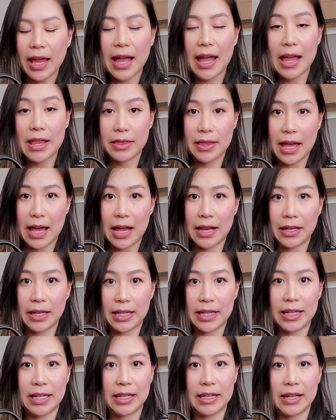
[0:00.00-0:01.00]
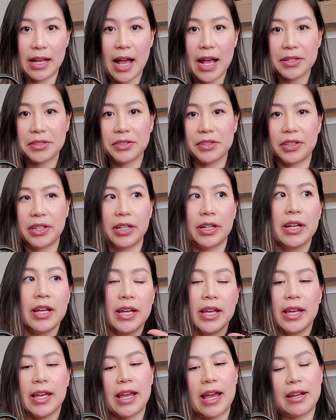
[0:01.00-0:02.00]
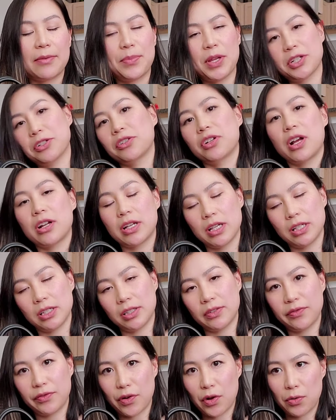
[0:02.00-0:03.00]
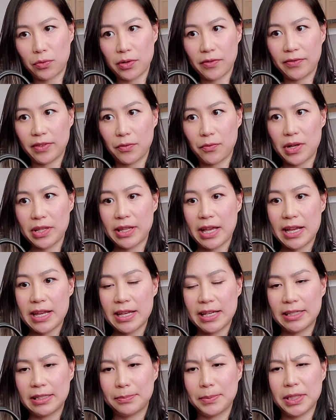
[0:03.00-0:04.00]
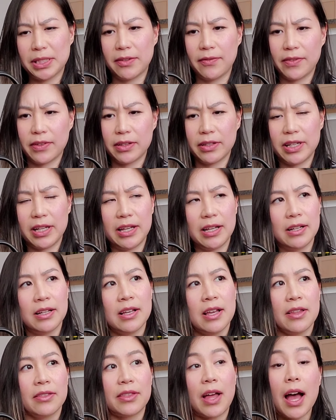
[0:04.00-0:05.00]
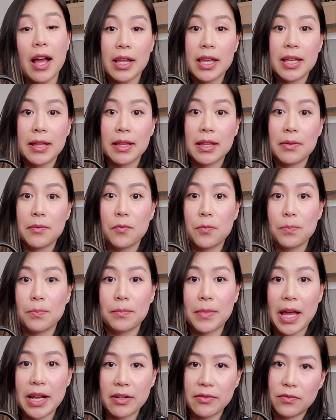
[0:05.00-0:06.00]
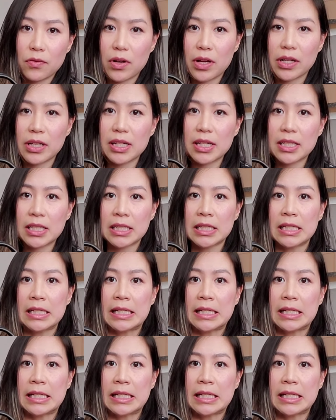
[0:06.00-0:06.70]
And then he asked her, he had a picture on his phone of the one that he specifically thought he might have wanted.